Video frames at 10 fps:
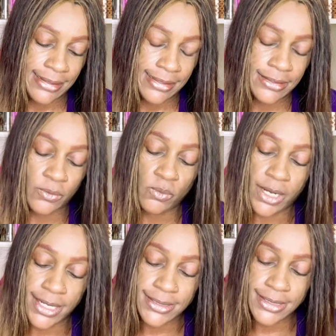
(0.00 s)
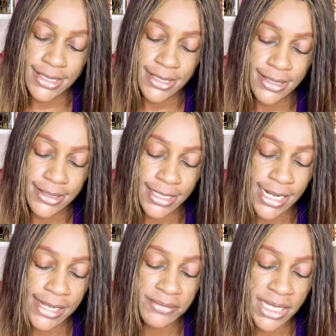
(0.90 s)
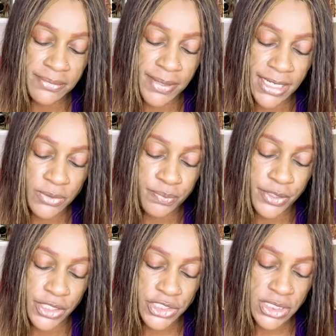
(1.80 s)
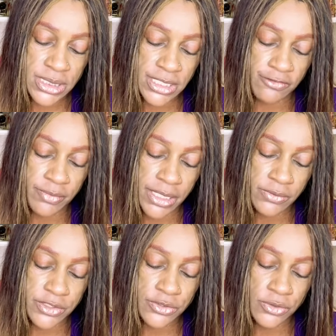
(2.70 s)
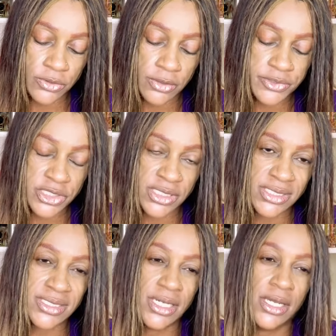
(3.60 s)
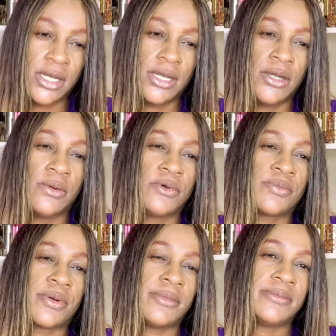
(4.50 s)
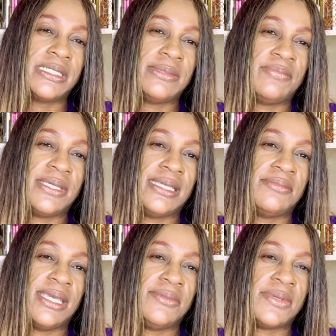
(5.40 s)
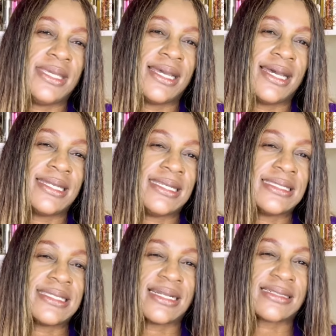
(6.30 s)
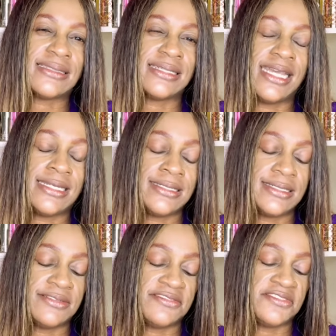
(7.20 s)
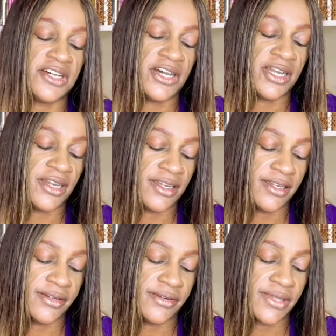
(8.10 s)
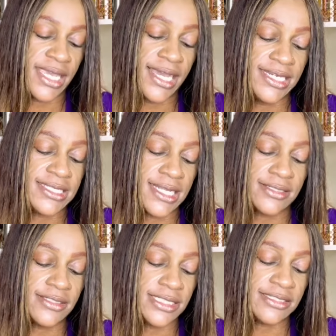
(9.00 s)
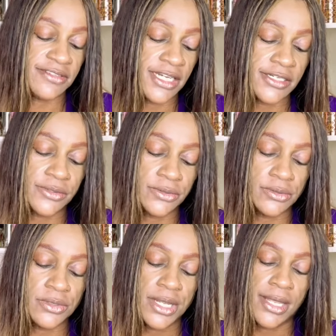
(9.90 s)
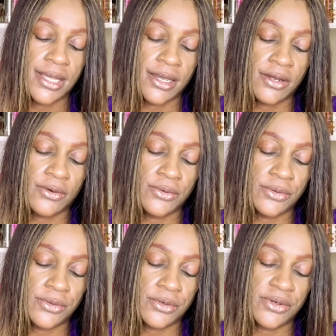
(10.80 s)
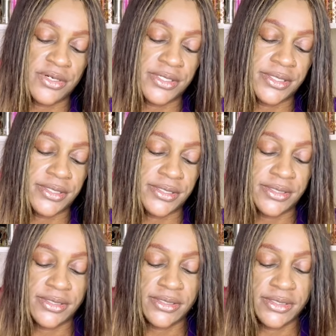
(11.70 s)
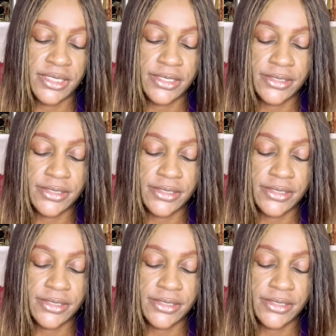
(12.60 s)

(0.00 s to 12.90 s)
the one that I may purchase if money was no object would probably be maybe honeysuckle and divana. Okay, honeysuckle and divana, or